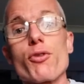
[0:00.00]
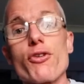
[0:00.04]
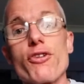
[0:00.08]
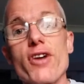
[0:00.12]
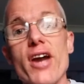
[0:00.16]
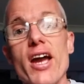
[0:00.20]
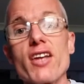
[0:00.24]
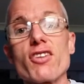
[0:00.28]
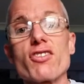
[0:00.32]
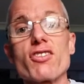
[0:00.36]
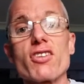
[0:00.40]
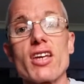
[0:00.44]

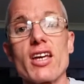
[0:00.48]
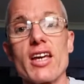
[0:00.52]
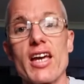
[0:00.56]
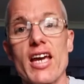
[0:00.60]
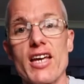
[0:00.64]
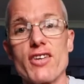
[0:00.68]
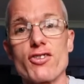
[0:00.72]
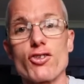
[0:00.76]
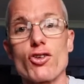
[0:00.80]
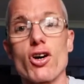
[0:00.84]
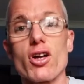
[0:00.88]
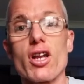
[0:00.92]
creates
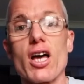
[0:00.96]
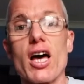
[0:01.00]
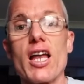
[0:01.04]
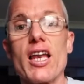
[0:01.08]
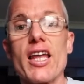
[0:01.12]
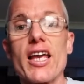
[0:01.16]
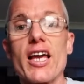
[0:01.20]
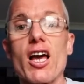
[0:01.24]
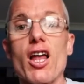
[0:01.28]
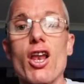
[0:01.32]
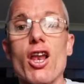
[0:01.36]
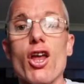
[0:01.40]
has got a
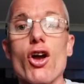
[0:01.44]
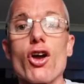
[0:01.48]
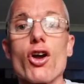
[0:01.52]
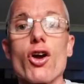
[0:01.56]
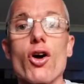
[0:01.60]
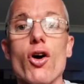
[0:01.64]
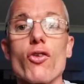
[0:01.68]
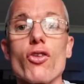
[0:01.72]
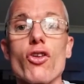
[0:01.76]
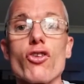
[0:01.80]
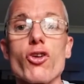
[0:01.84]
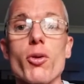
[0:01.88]
Lego logo
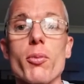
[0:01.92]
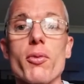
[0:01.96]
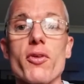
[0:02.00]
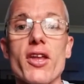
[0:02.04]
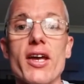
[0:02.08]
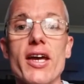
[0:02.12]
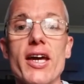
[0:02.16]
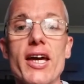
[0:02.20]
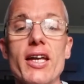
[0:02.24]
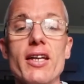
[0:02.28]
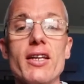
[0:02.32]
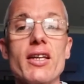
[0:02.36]
on the top of the
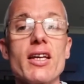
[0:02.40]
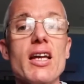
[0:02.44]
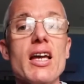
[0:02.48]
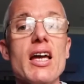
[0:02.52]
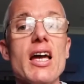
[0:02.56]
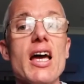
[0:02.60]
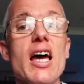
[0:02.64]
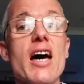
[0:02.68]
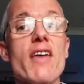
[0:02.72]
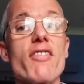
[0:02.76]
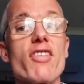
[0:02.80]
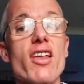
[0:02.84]
head.
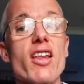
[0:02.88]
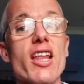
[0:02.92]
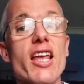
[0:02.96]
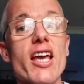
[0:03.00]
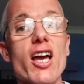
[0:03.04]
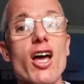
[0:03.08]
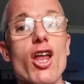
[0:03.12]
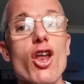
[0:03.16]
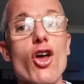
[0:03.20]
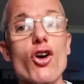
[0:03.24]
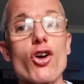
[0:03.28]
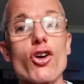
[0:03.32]
If the
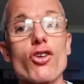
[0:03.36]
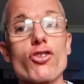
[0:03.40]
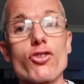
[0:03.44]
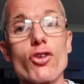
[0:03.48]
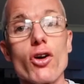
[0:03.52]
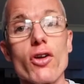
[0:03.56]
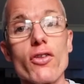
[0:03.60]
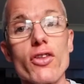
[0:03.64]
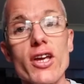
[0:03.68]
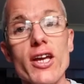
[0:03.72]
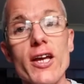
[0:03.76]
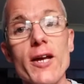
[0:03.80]
Lego logo is
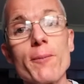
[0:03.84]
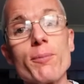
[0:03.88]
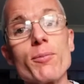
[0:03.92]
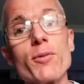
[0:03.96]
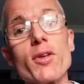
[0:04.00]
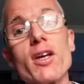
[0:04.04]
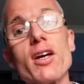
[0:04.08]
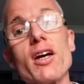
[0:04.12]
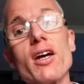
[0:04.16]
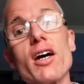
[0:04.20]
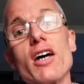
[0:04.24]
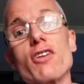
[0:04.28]
not there,
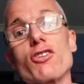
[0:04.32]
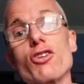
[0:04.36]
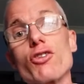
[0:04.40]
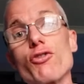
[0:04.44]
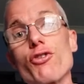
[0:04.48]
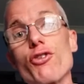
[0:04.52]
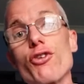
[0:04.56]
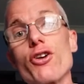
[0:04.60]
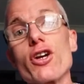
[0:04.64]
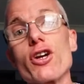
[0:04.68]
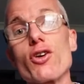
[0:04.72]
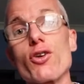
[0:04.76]
it's a
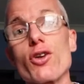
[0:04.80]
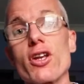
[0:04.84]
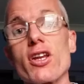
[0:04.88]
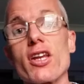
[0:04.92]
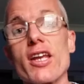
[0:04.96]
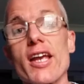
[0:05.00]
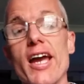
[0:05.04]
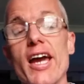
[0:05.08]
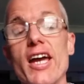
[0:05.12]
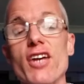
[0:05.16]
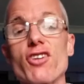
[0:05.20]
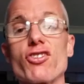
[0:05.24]
very good
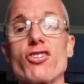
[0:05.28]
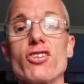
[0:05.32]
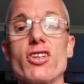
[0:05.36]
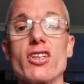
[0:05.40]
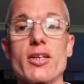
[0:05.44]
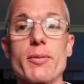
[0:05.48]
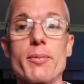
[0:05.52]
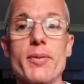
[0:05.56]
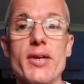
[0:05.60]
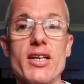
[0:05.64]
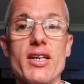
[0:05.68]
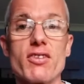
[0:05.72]
indication that the
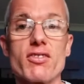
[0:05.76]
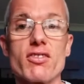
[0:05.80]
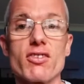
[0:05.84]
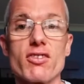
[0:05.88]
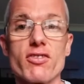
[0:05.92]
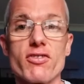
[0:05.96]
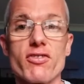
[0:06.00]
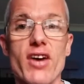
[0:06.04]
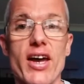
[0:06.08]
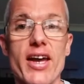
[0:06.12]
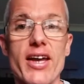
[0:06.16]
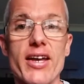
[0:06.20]
piece is
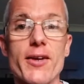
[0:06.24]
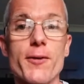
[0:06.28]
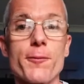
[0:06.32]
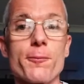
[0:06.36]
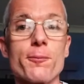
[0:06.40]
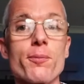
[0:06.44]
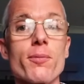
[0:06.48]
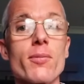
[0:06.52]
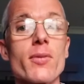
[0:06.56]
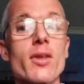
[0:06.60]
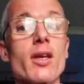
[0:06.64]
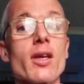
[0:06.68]
fake.
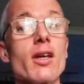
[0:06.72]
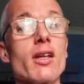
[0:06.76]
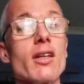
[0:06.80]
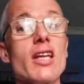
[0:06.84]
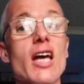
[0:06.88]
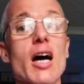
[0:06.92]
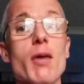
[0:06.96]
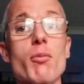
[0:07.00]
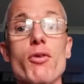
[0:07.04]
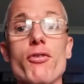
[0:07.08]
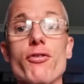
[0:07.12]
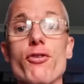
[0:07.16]

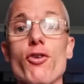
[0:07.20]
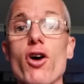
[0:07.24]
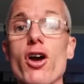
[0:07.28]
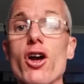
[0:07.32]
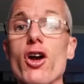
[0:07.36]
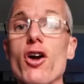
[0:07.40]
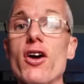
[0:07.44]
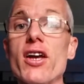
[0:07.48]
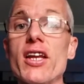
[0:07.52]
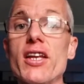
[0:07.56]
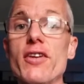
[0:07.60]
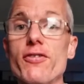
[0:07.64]
Now before I
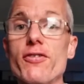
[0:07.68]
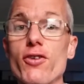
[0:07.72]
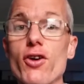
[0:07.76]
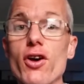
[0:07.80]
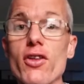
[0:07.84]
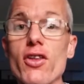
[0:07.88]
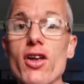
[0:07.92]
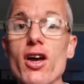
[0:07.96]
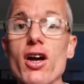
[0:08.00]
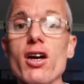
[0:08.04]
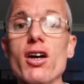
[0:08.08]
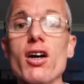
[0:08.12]
go any
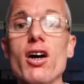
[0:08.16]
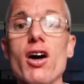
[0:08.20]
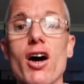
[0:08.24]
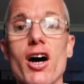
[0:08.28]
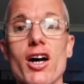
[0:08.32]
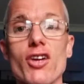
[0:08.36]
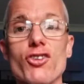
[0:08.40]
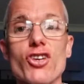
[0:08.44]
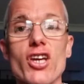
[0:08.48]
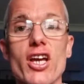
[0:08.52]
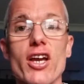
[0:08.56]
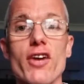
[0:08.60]
further, I
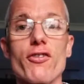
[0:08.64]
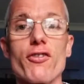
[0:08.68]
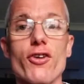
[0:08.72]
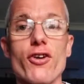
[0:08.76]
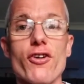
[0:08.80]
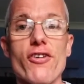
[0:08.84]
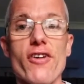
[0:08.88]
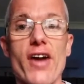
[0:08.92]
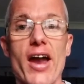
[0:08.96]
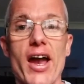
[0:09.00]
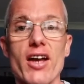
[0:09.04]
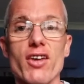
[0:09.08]
check for
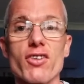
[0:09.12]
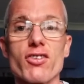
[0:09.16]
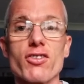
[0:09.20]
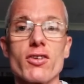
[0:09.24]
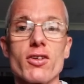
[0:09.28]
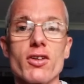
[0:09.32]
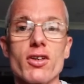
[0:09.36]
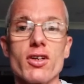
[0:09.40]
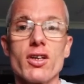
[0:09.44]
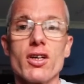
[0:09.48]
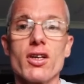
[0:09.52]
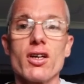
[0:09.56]
cracks.